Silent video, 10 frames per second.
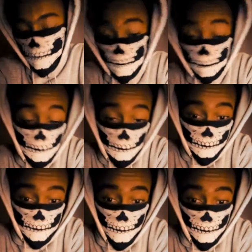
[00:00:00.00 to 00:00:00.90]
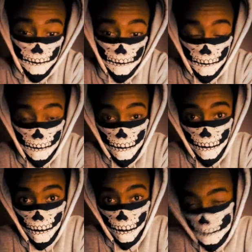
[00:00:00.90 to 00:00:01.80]
there's black hat hacking.
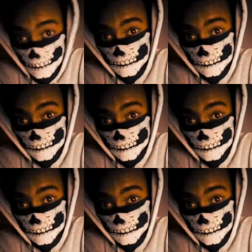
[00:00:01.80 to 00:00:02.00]
White hat